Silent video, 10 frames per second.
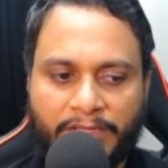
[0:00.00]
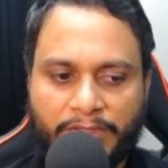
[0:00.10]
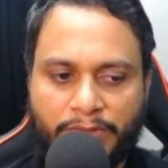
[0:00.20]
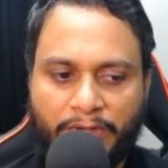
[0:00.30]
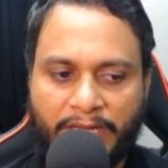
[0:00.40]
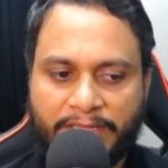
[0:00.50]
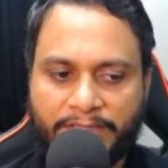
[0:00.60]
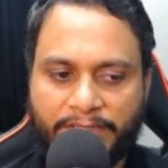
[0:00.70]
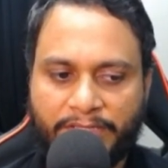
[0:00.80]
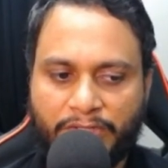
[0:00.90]
so our
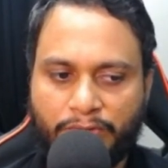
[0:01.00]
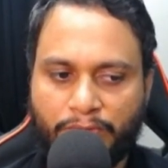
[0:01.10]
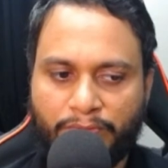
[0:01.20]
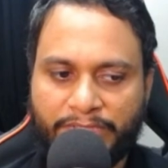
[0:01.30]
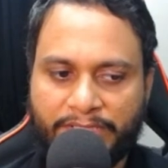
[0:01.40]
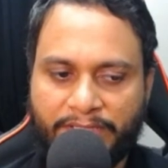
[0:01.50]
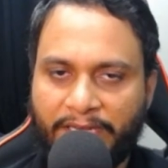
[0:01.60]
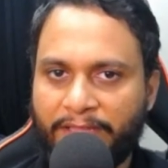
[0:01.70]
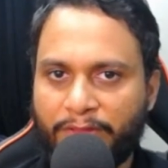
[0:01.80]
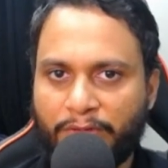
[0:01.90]
answer is 2 which is the
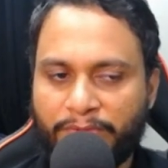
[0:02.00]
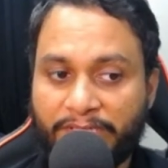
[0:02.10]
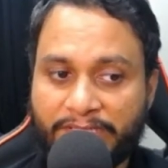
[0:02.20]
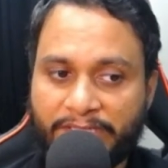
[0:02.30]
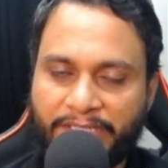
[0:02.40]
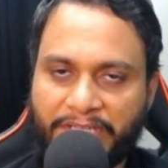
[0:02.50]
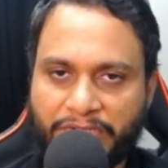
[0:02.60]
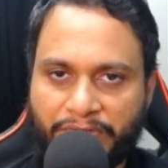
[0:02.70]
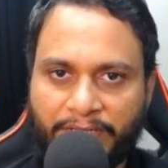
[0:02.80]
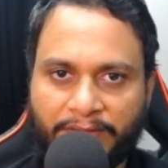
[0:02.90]
length of the resulting
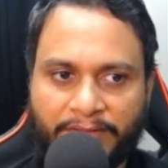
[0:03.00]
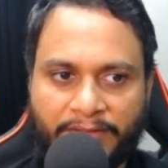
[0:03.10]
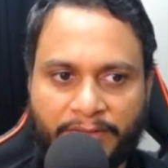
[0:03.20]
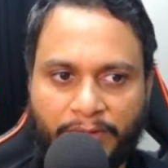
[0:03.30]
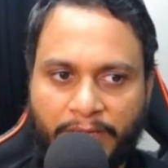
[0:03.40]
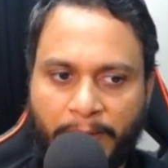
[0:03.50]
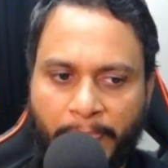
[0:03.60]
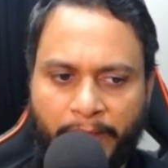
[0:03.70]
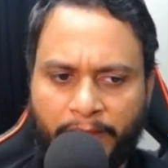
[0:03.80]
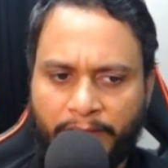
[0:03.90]
string okay
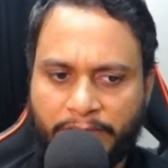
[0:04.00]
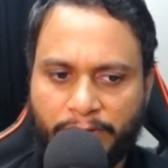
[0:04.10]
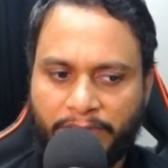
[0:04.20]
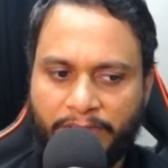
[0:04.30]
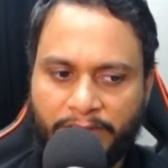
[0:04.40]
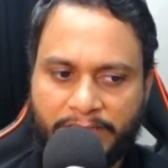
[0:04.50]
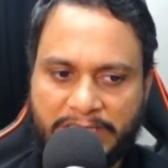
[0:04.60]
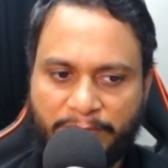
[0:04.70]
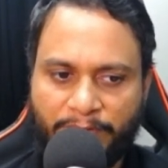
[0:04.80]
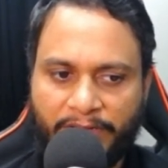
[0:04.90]
so i think this
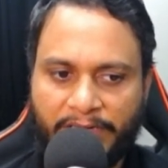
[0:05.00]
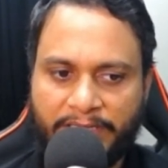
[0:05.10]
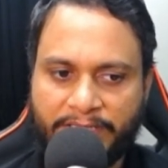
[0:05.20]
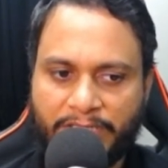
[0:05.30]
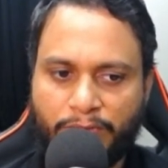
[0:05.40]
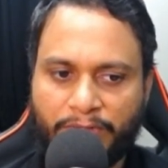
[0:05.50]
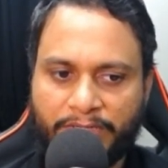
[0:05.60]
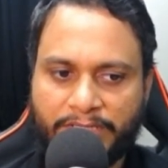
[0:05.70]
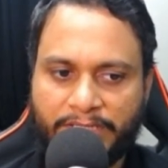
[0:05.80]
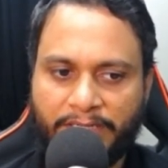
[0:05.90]
is fairly easy to
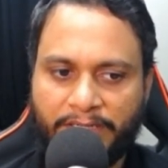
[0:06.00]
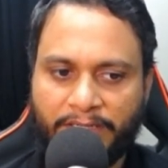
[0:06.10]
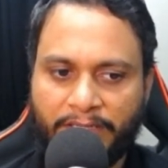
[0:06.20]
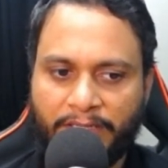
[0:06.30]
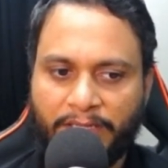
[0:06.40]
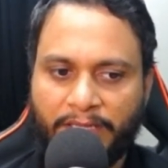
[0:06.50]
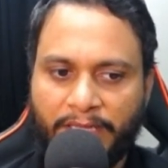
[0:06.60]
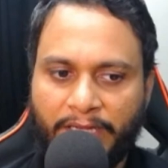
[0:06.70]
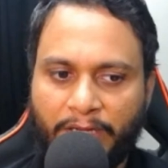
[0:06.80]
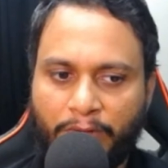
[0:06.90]
understand
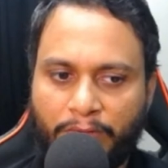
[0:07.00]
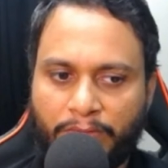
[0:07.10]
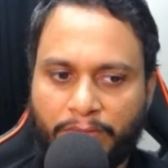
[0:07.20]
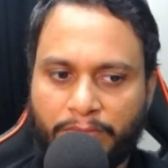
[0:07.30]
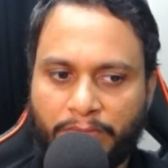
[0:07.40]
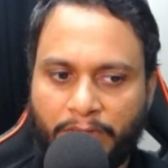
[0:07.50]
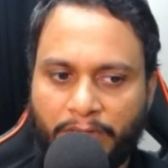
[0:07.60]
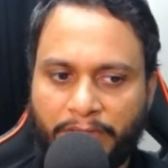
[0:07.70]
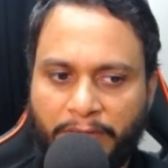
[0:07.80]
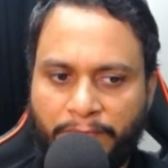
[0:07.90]
and now
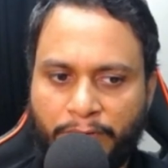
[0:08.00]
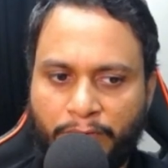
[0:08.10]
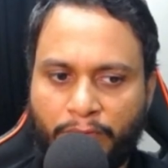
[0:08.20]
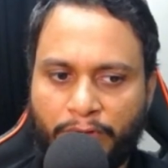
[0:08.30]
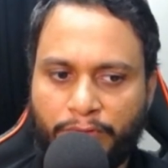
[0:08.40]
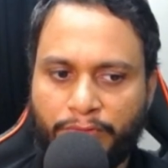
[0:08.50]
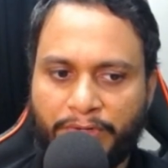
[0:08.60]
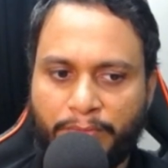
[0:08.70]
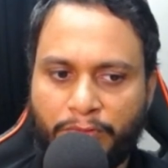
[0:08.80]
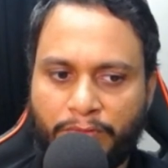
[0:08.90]
uh, if you want to
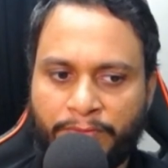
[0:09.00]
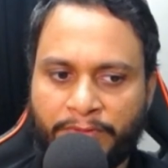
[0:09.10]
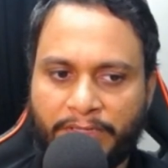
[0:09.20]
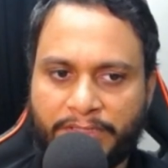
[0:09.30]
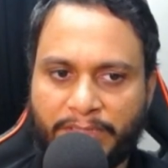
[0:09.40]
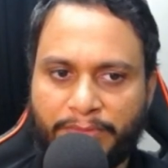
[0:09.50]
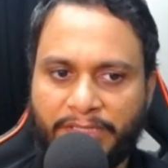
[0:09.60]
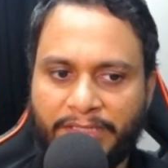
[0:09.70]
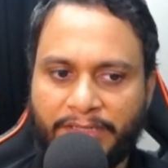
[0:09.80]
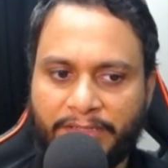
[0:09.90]
remove
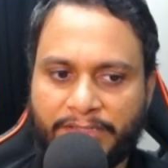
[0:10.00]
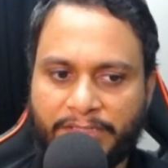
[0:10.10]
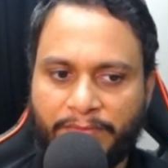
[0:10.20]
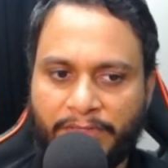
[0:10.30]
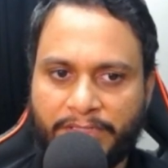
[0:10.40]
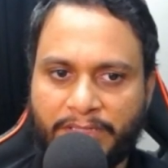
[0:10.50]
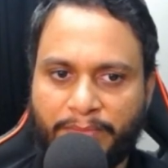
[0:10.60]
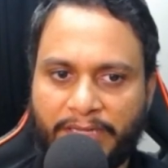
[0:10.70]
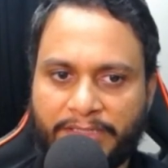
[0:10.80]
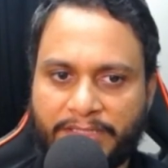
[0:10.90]
something recursively,
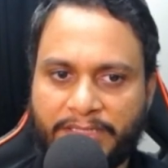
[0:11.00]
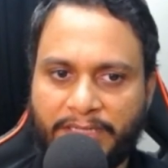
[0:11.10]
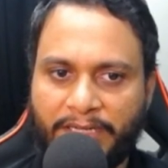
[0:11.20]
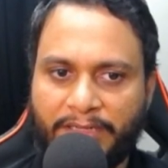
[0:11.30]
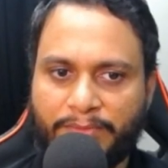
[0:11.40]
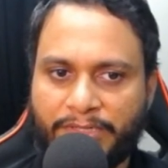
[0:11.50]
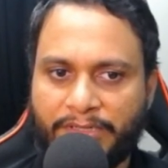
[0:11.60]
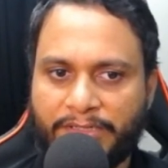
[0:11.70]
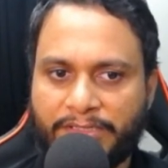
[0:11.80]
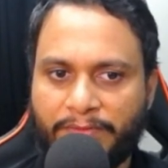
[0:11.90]
some adjacent items
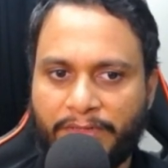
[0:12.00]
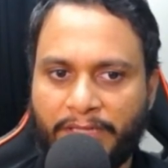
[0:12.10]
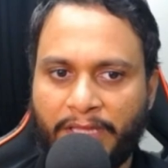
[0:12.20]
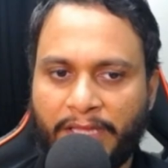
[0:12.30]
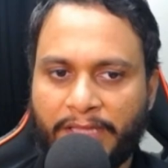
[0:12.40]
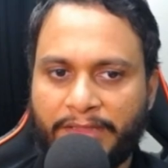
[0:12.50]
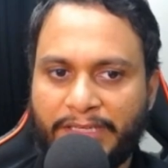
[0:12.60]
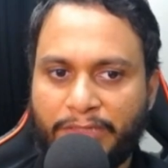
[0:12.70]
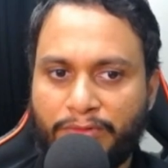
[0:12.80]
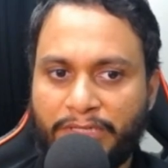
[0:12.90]
recursively,
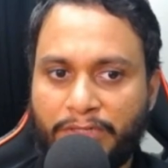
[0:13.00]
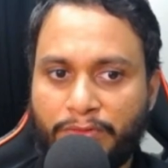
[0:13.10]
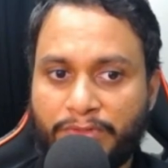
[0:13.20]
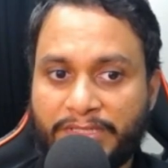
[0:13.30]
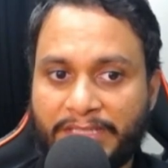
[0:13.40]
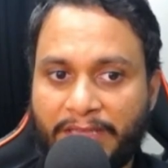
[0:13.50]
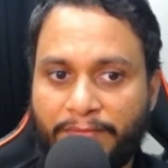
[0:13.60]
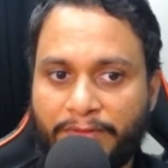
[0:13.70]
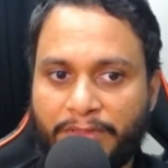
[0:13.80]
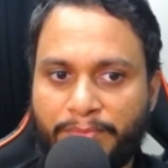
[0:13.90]
then you need to
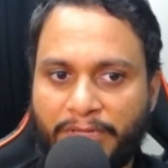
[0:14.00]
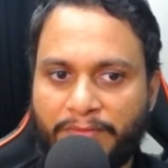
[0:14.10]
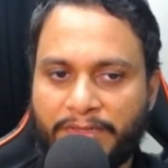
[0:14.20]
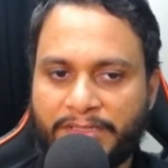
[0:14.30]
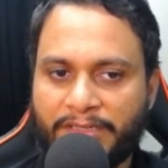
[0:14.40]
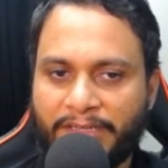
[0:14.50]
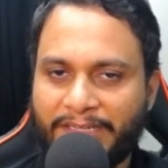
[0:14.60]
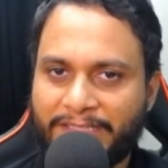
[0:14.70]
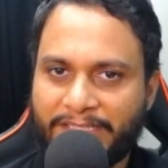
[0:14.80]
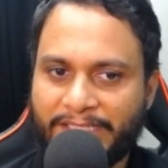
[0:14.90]
save the previous
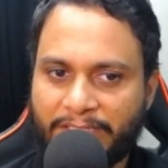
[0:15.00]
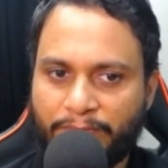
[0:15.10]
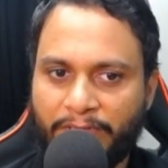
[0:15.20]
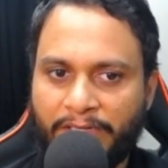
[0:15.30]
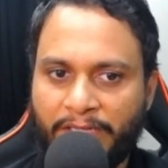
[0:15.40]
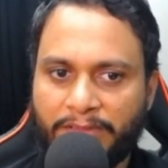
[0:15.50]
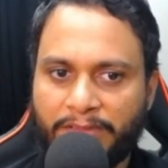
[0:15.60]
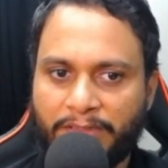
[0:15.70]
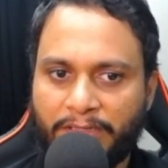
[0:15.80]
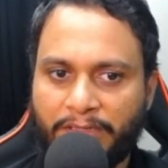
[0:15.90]
occurrences as well.
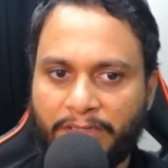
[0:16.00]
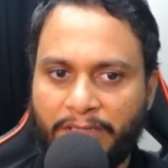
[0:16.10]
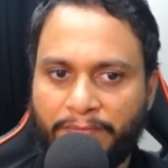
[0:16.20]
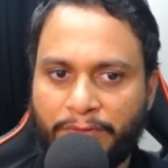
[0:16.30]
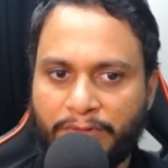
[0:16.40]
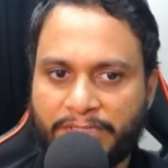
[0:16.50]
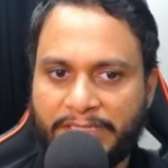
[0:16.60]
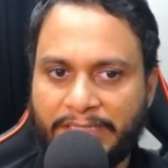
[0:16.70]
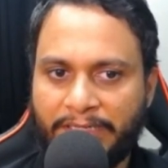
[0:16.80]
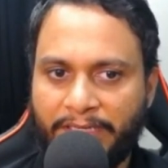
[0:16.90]
Uh, if you are
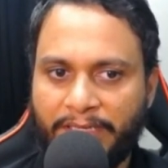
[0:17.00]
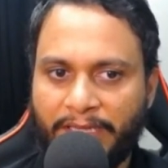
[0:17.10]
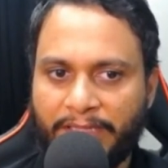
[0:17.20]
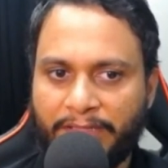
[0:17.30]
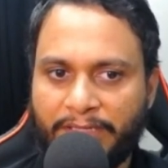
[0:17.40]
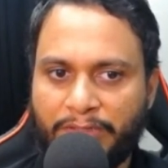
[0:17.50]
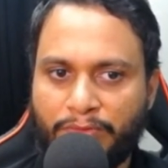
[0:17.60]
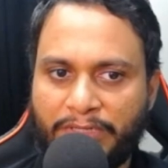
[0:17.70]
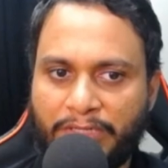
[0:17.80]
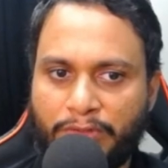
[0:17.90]
seeing D and then
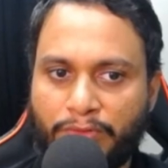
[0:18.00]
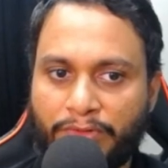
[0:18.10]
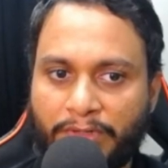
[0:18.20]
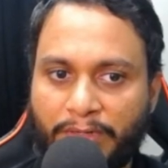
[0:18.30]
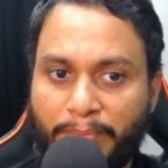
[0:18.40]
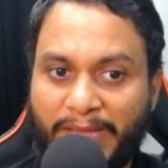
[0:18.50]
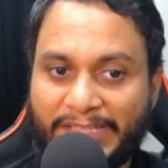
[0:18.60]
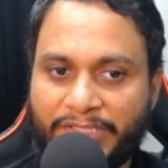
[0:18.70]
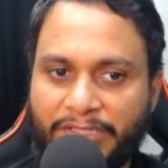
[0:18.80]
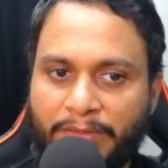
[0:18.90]
you need to uh,
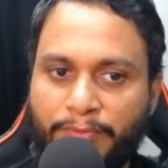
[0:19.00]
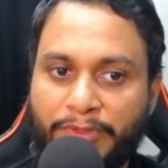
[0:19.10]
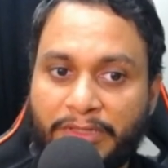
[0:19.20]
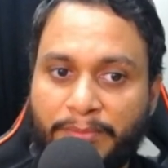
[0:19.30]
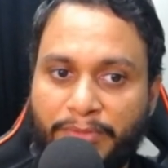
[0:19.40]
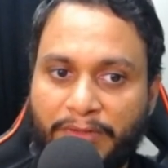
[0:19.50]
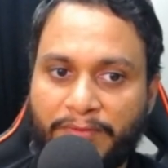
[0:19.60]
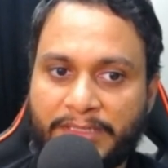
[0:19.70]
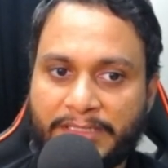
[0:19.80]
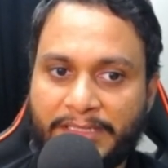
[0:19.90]
match it up with the
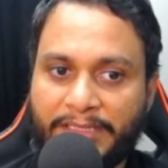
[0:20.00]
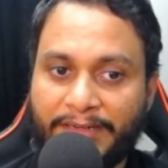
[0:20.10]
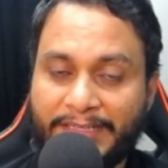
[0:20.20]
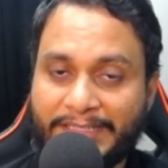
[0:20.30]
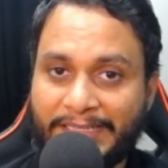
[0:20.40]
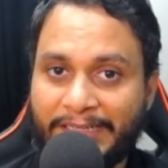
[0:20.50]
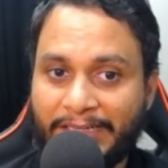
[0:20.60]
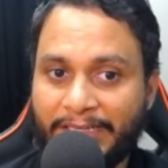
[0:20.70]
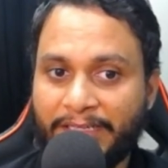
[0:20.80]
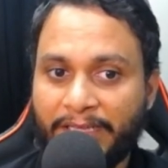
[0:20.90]
previously
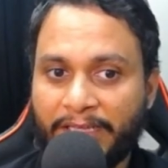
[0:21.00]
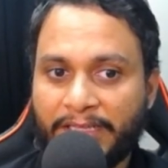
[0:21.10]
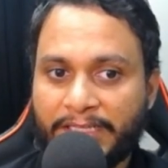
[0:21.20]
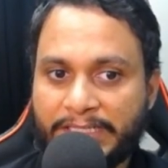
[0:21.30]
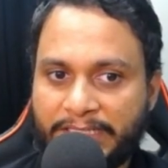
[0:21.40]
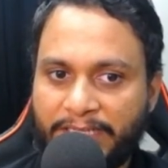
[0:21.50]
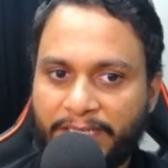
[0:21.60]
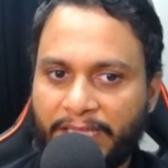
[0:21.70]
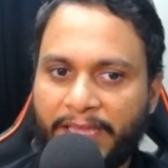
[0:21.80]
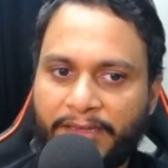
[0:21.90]
recently
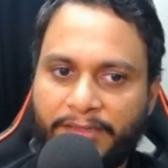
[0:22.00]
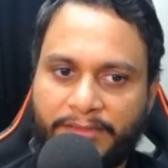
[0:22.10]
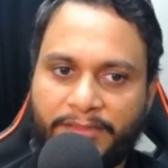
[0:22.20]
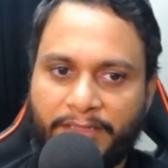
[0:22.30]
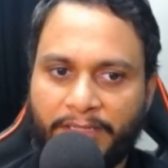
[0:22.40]
seen character,